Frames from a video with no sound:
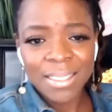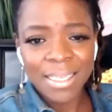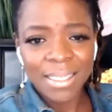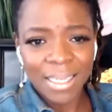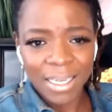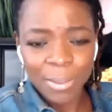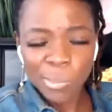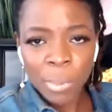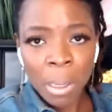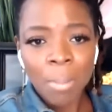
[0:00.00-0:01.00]
Sydney,
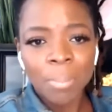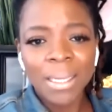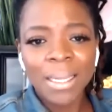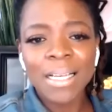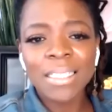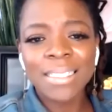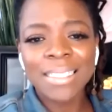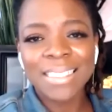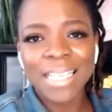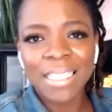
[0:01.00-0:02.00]
because
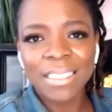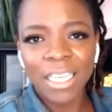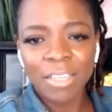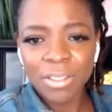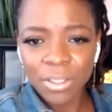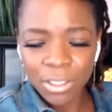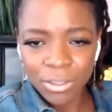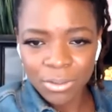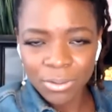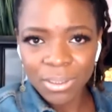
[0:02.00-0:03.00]
success leaves
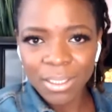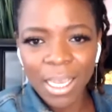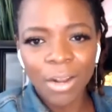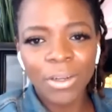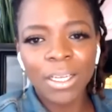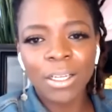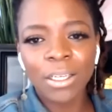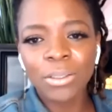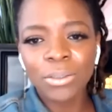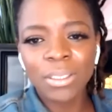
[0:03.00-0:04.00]
clues, not only
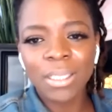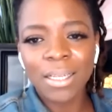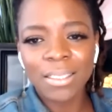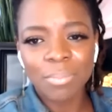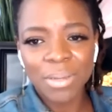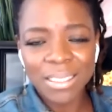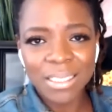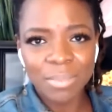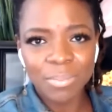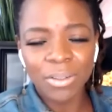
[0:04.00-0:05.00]
clues to
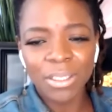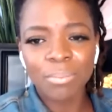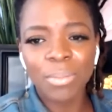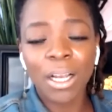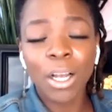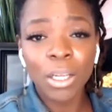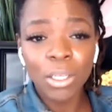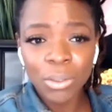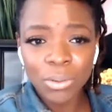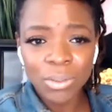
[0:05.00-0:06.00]
business building, but
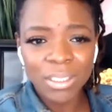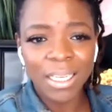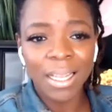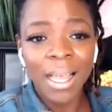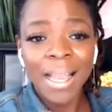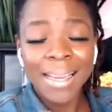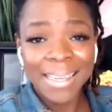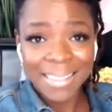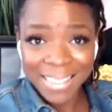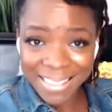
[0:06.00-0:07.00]
clues to
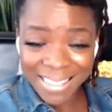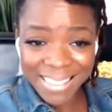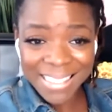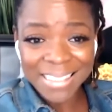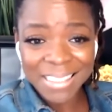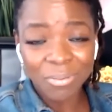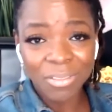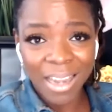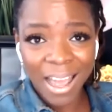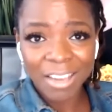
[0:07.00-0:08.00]
the keys of
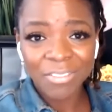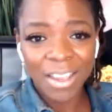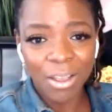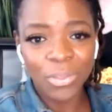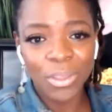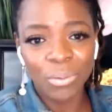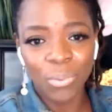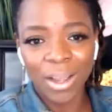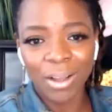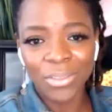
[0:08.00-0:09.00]
life, health, and
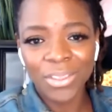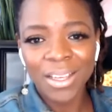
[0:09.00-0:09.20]
wealth,